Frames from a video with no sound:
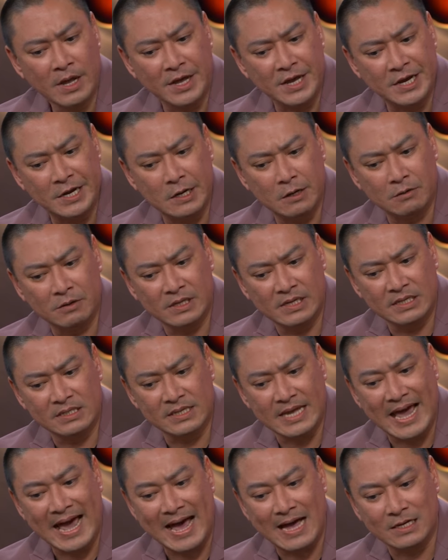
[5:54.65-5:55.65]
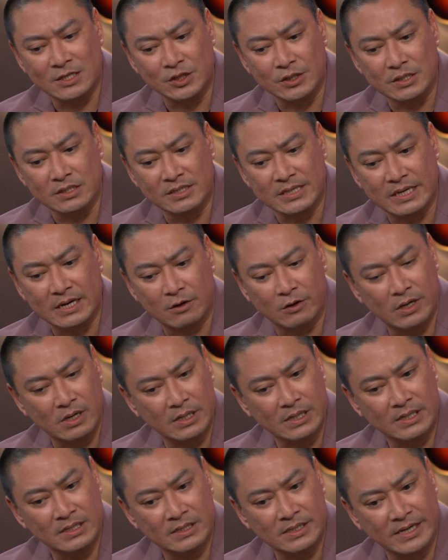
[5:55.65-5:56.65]
you know, these actions had
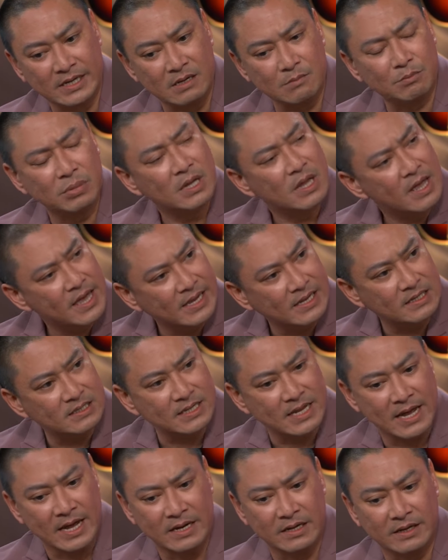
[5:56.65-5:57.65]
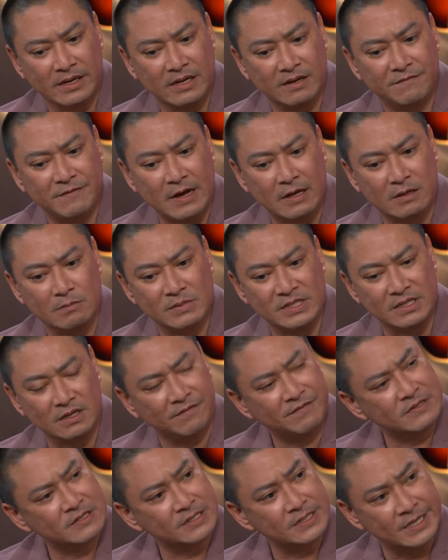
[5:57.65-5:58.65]
already taken place and a kid found
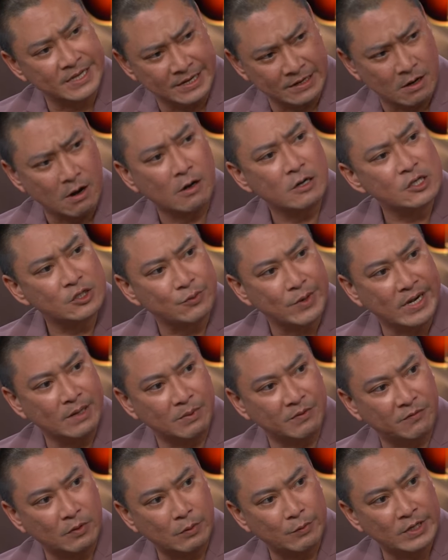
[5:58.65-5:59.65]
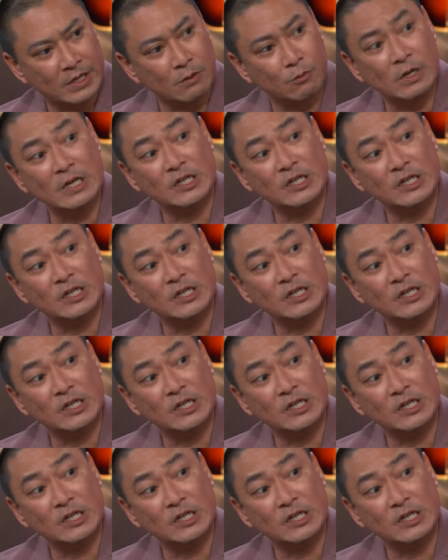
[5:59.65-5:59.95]
themselves incarcerated before we can